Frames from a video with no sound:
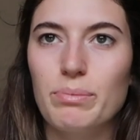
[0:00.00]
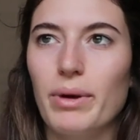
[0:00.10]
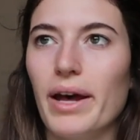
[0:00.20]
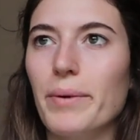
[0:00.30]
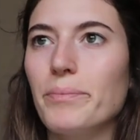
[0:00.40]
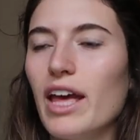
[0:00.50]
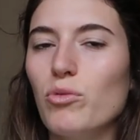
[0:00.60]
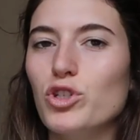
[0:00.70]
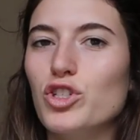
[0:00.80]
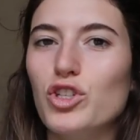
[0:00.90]
but it
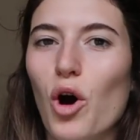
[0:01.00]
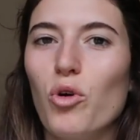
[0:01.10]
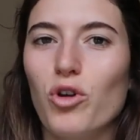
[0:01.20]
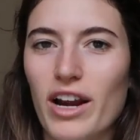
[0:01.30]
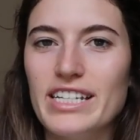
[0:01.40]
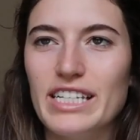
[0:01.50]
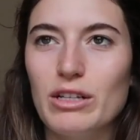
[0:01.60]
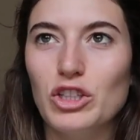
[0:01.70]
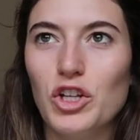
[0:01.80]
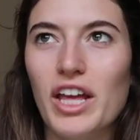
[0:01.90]
was so crazy
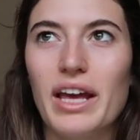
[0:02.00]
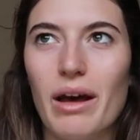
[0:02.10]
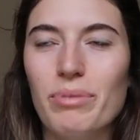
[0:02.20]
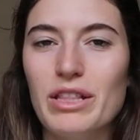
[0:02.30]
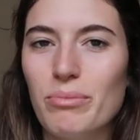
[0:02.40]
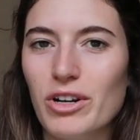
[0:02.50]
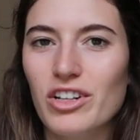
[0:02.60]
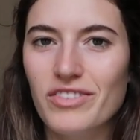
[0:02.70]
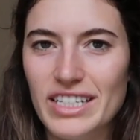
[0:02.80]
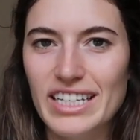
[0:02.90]
looking up in the middle
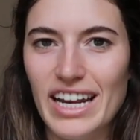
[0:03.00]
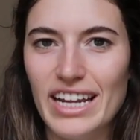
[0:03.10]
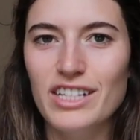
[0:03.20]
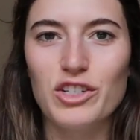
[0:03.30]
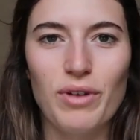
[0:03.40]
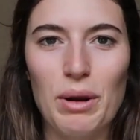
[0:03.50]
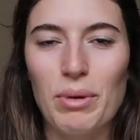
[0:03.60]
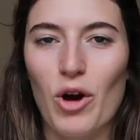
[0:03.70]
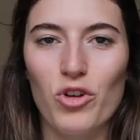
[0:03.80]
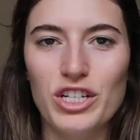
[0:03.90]
of the city surrounded by
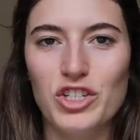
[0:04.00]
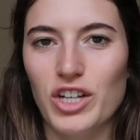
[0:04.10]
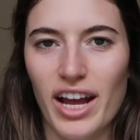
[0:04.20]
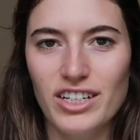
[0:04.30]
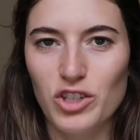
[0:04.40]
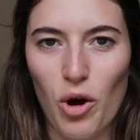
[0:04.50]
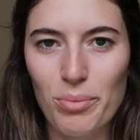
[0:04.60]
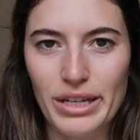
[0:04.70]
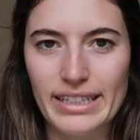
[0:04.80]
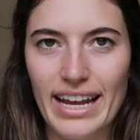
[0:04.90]
all these giant tall
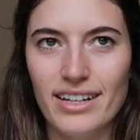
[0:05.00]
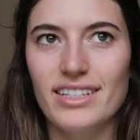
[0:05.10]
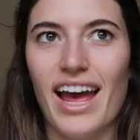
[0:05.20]
buildings